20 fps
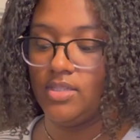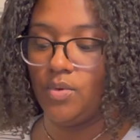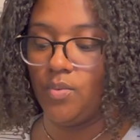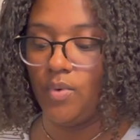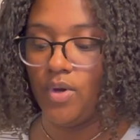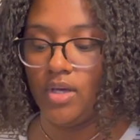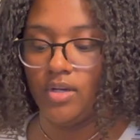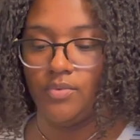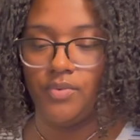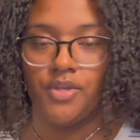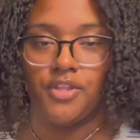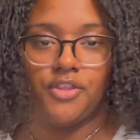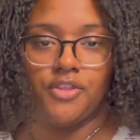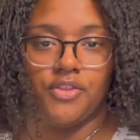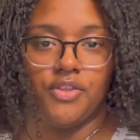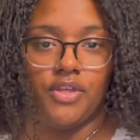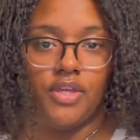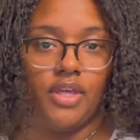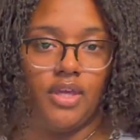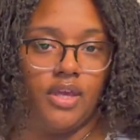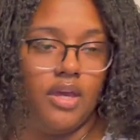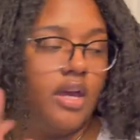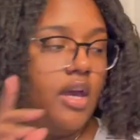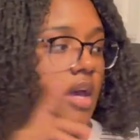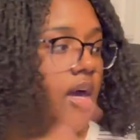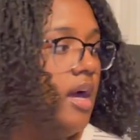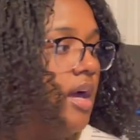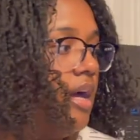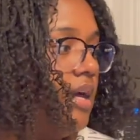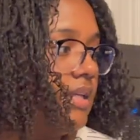one with the
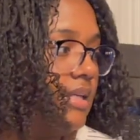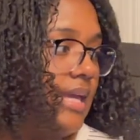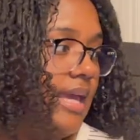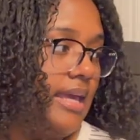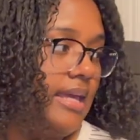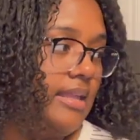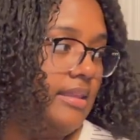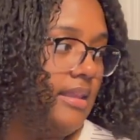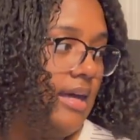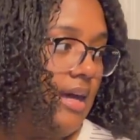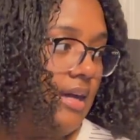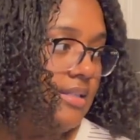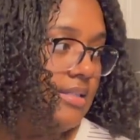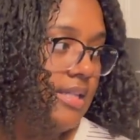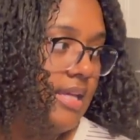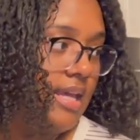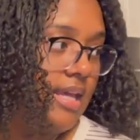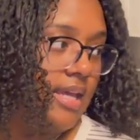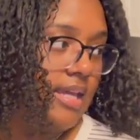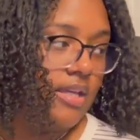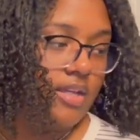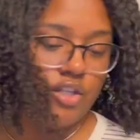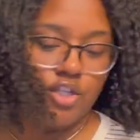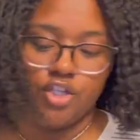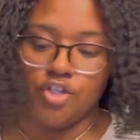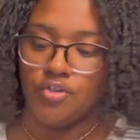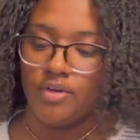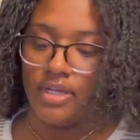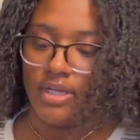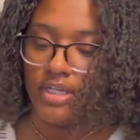K Latte
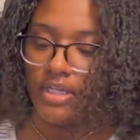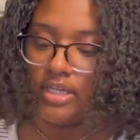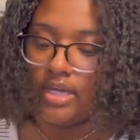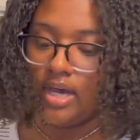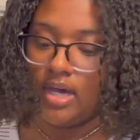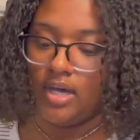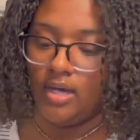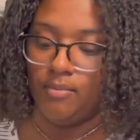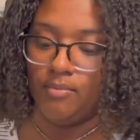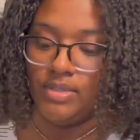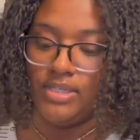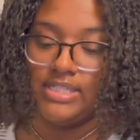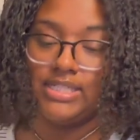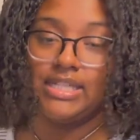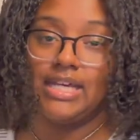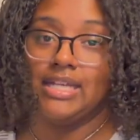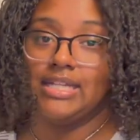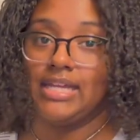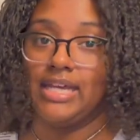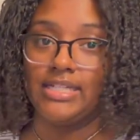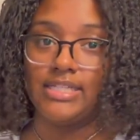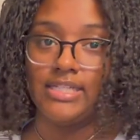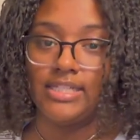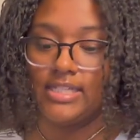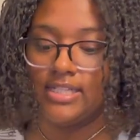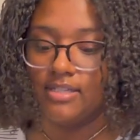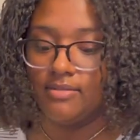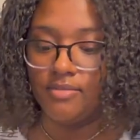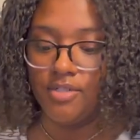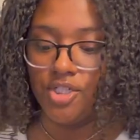Keurig is connected to
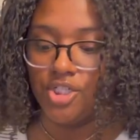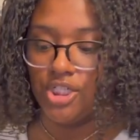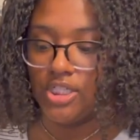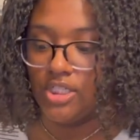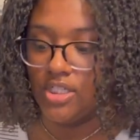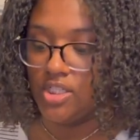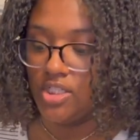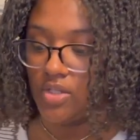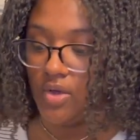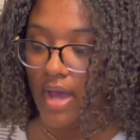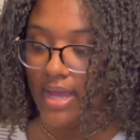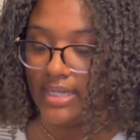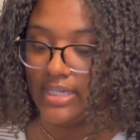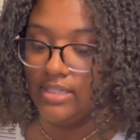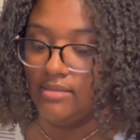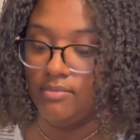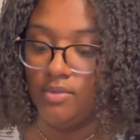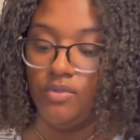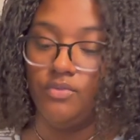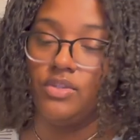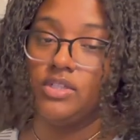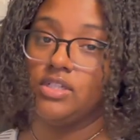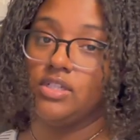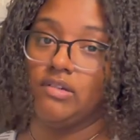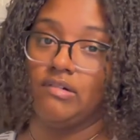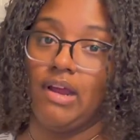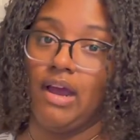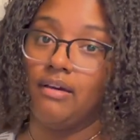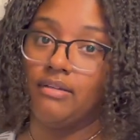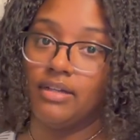the machine, so I can move this
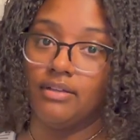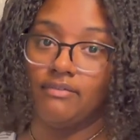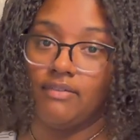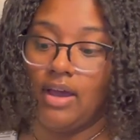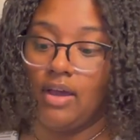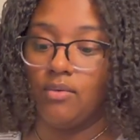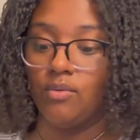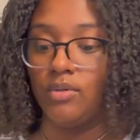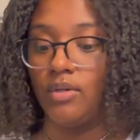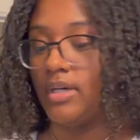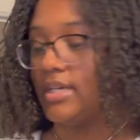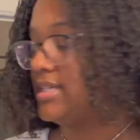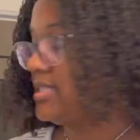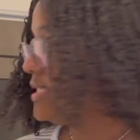around if I want,